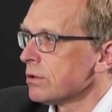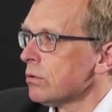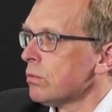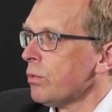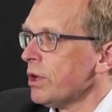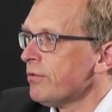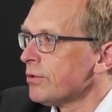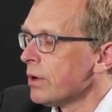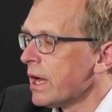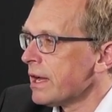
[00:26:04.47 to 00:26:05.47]
So
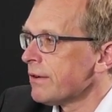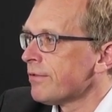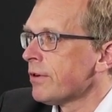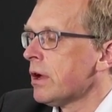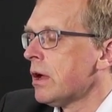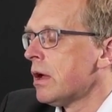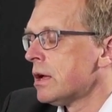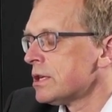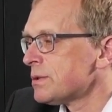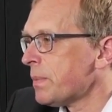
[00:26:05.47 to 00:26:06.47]
if you have
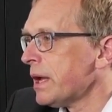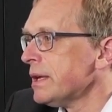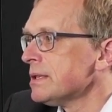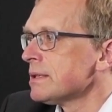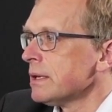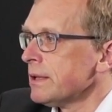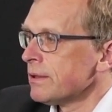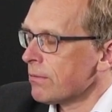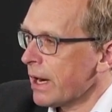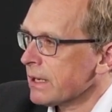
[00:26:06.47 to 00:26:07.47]
space
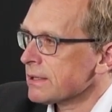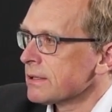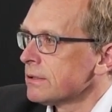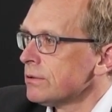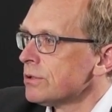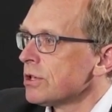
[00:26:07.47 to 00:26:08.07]
in the racks,